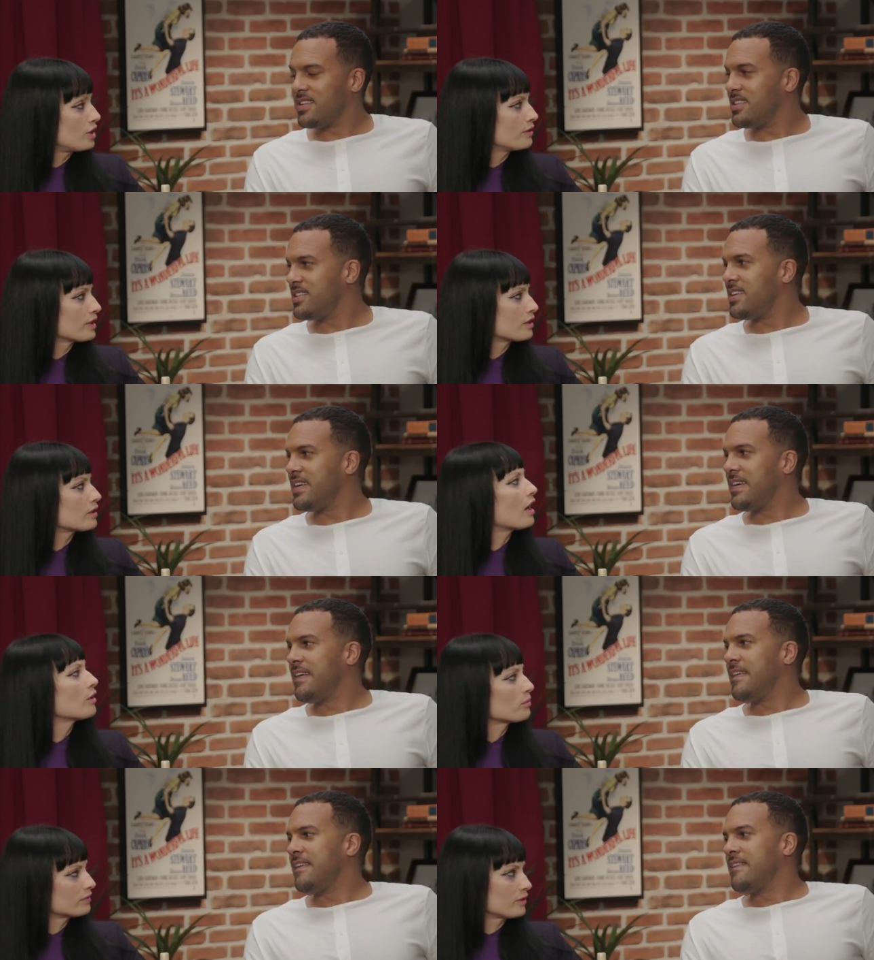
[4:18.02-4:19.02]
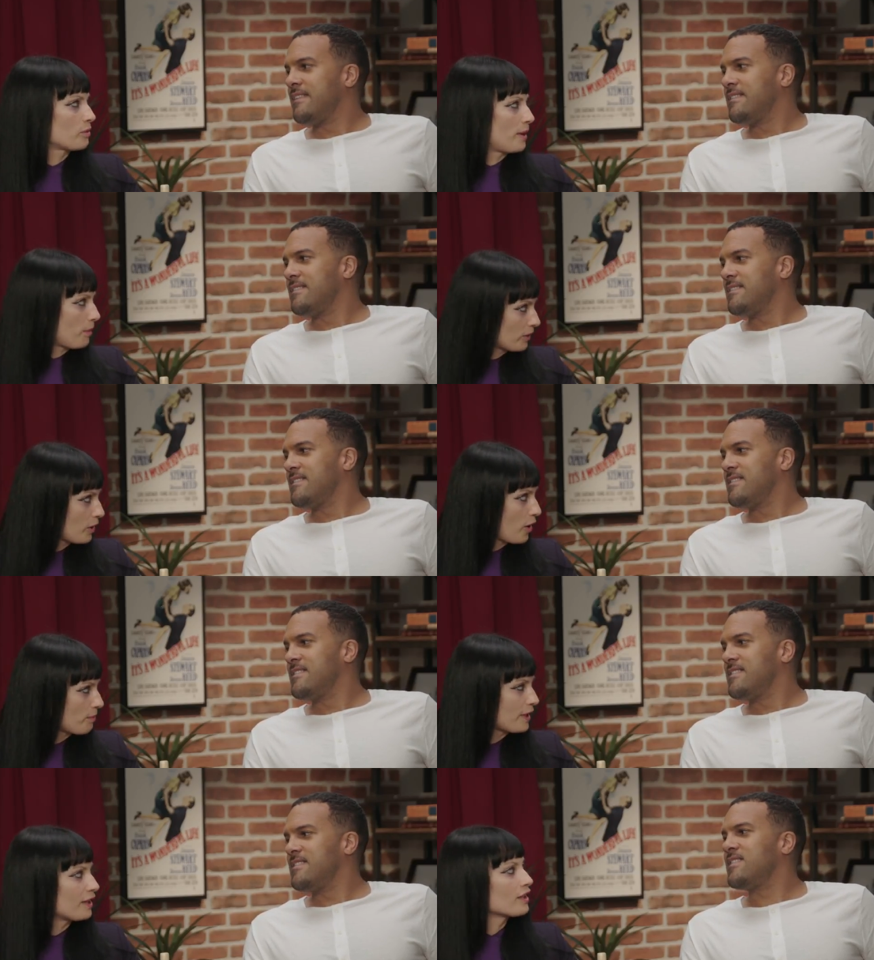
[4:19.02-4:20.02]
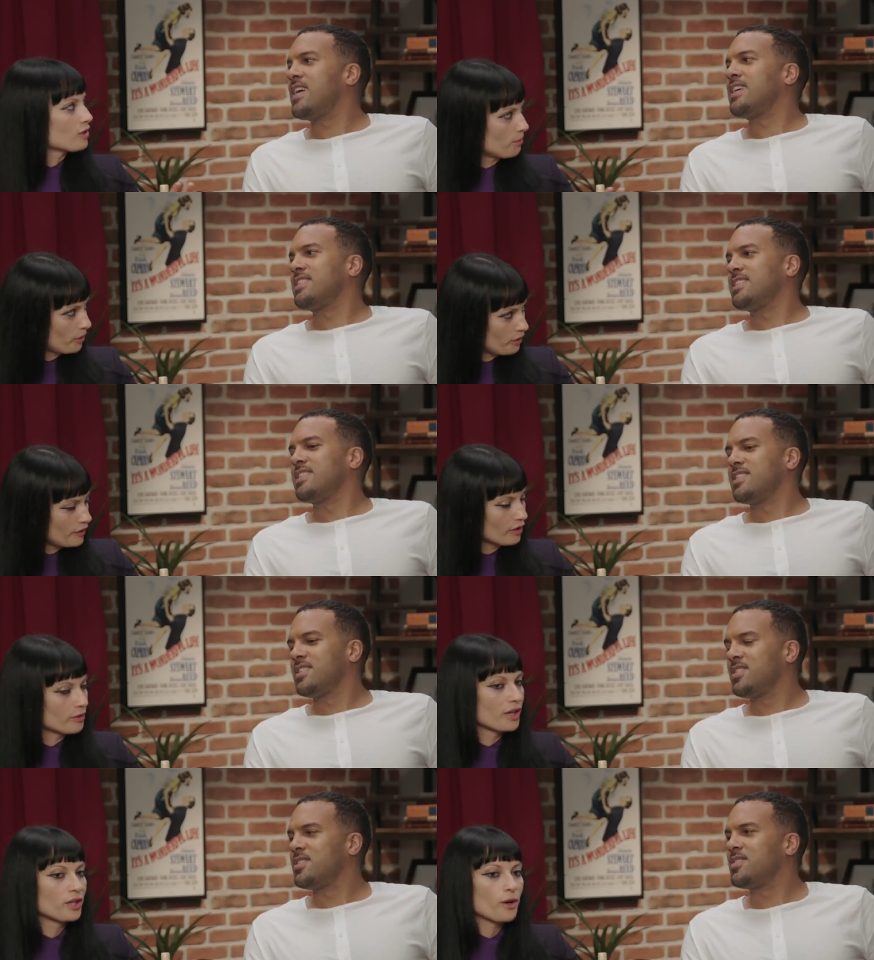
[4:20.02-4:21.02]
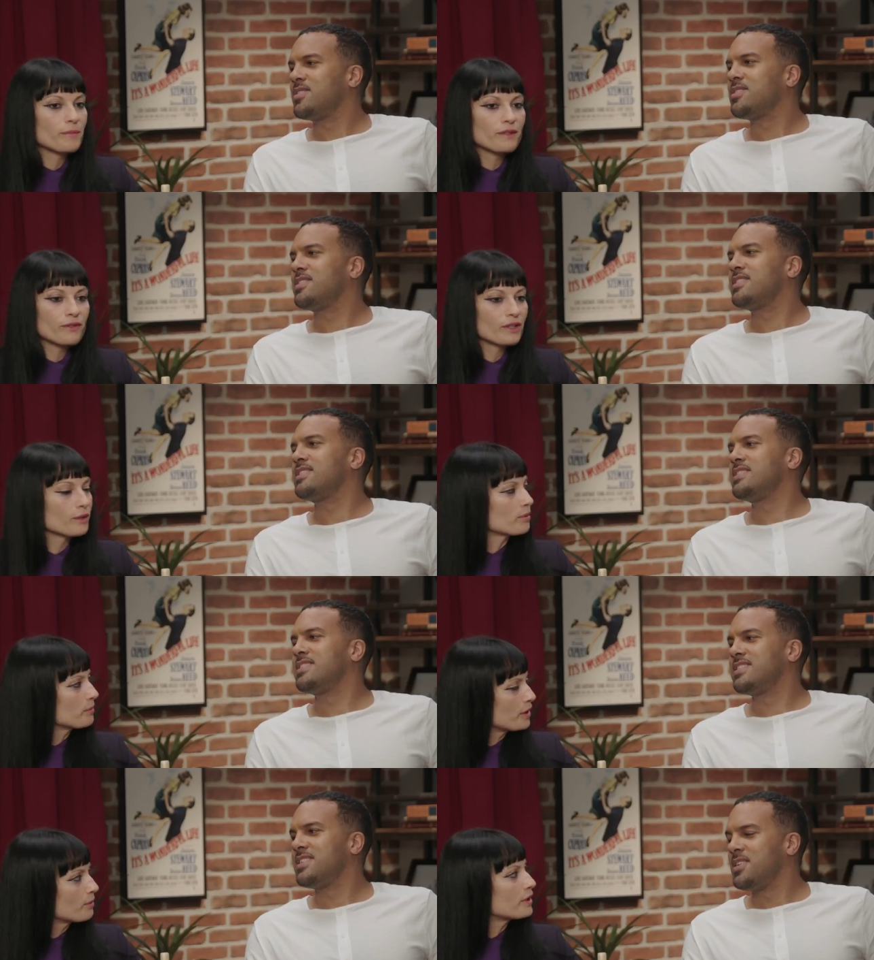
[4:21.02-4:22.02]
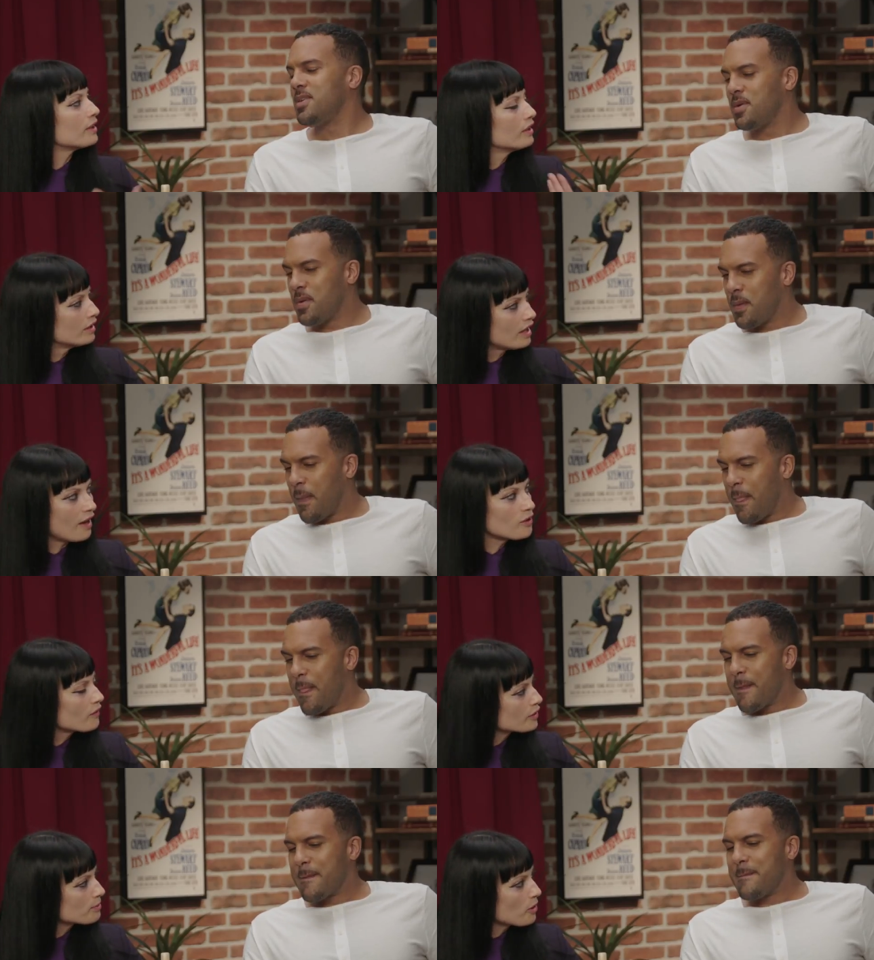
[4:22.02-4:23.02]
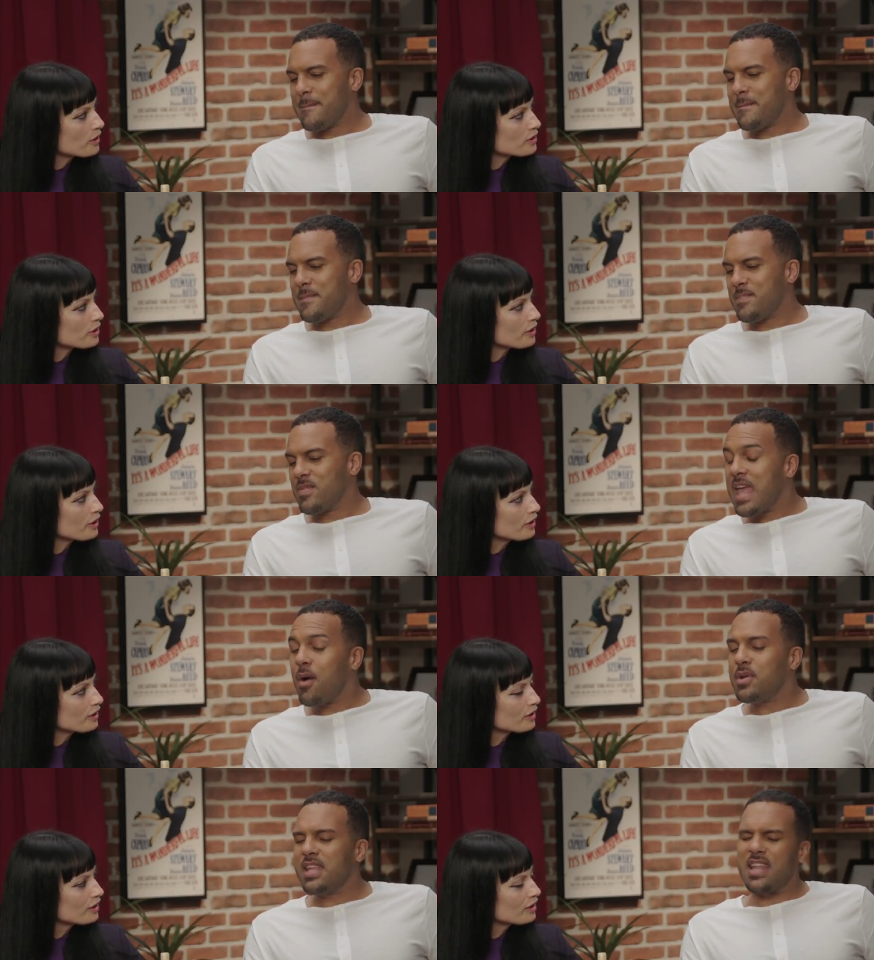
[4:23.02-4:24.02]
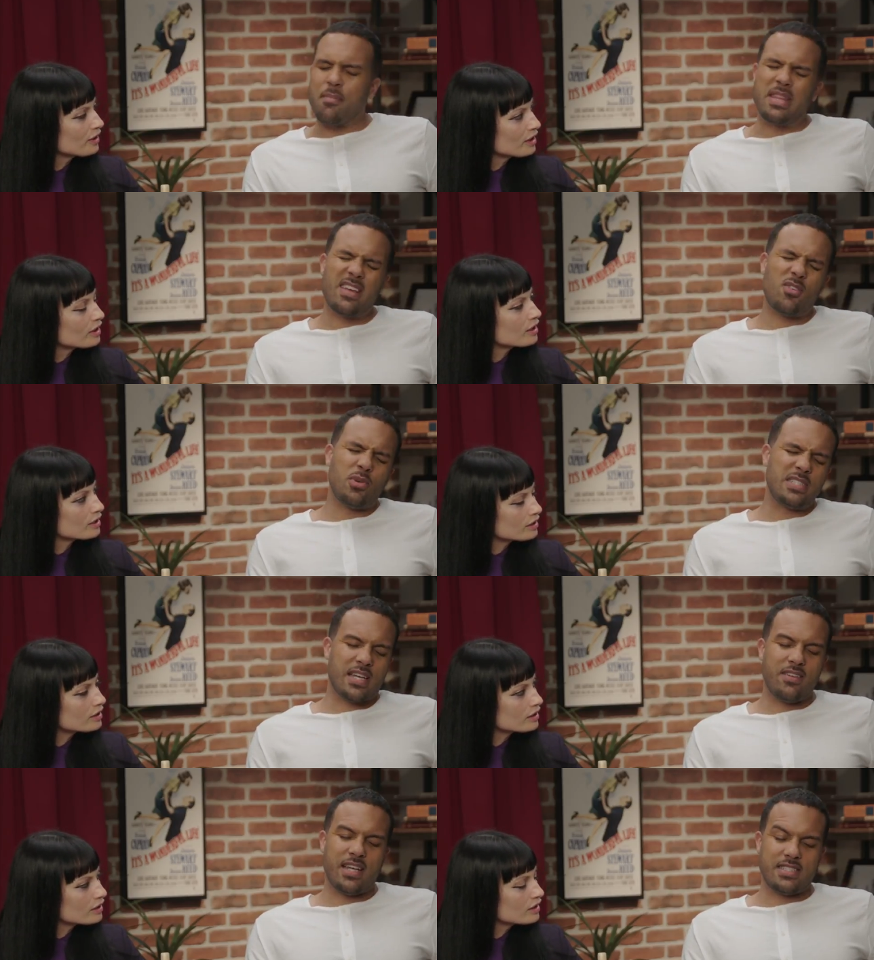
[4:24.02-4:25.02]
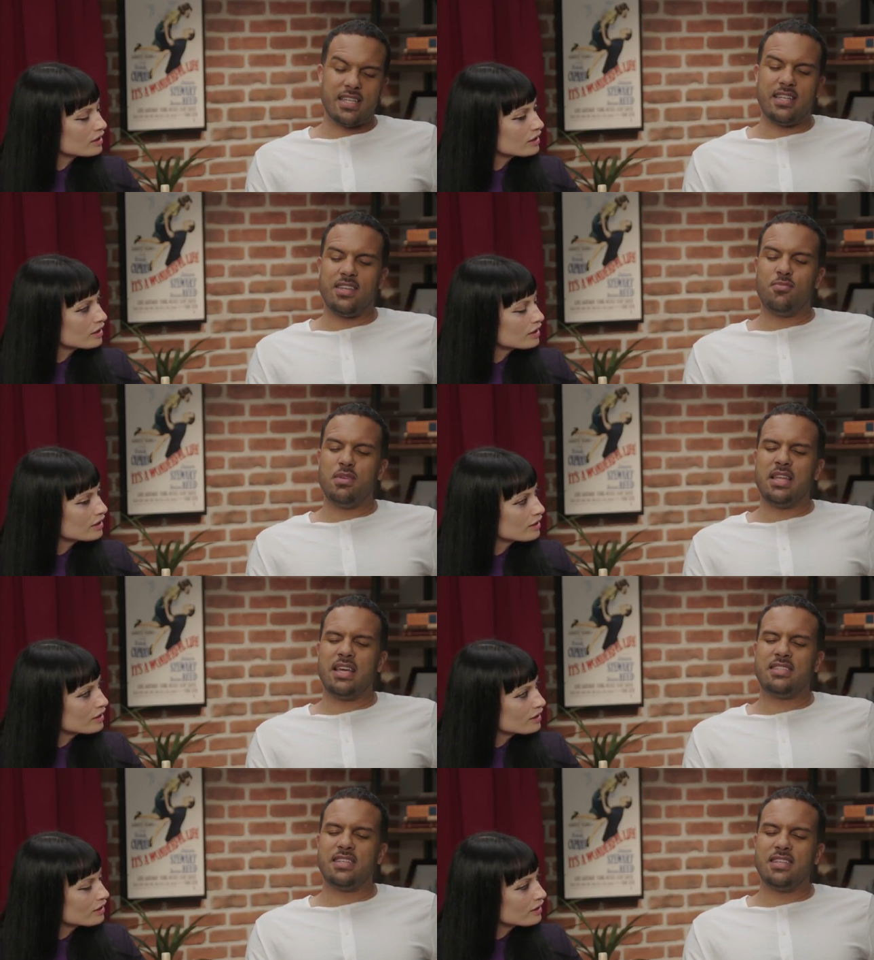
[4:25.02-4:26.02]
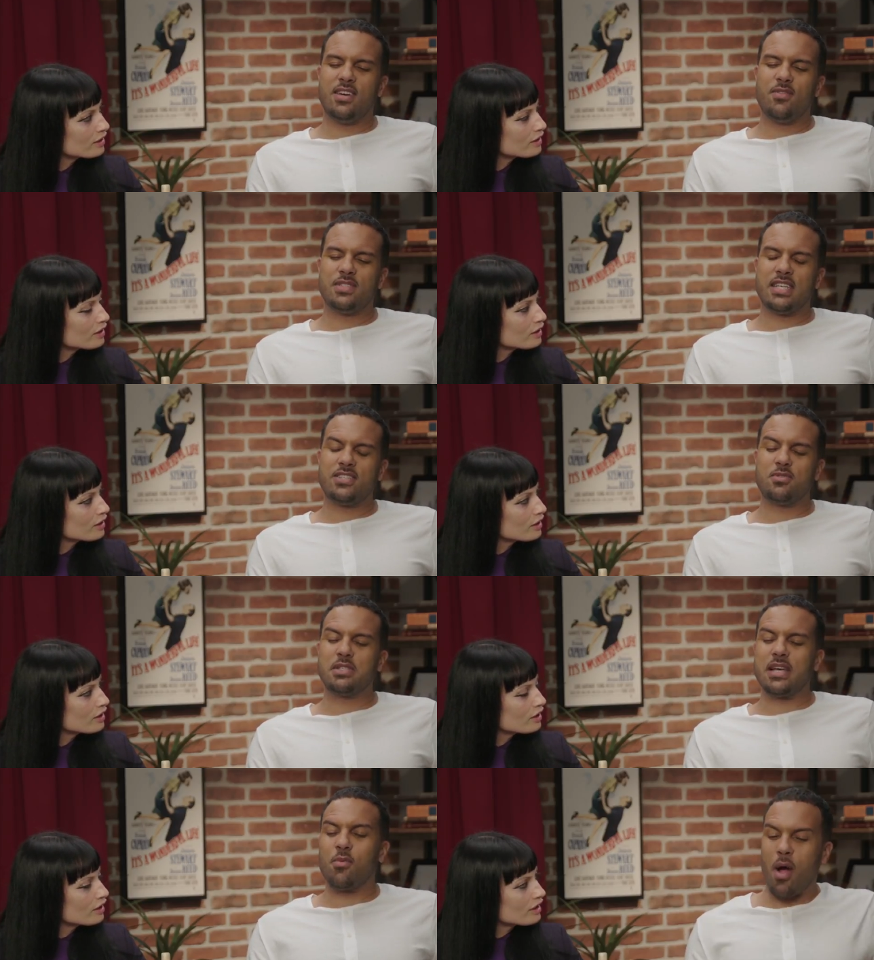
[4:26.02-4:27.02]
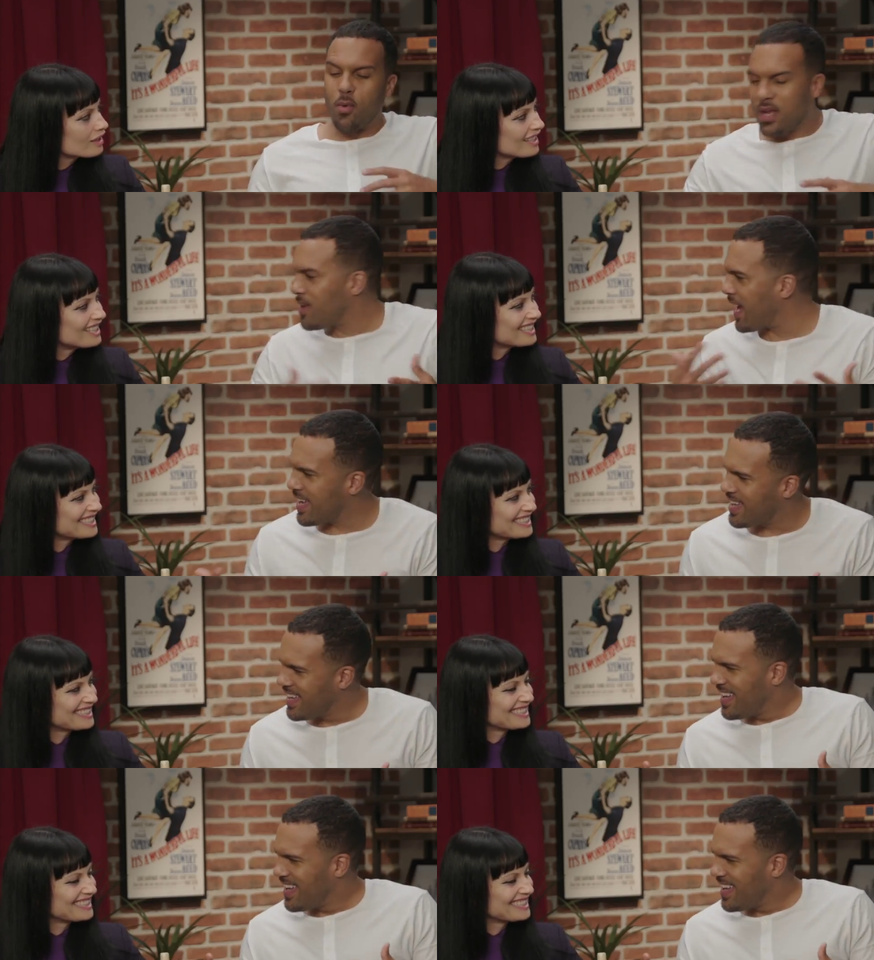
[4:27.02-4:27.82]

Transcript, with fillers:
Speaker 1: she was on the red carpet. I right. saw both of you on the red carpet for the premiere, but have you ever spoken to her? Yeah, we
Speaker 2: did. I mean, they're always kind of like slightly humiliating conversations because I, I want to like,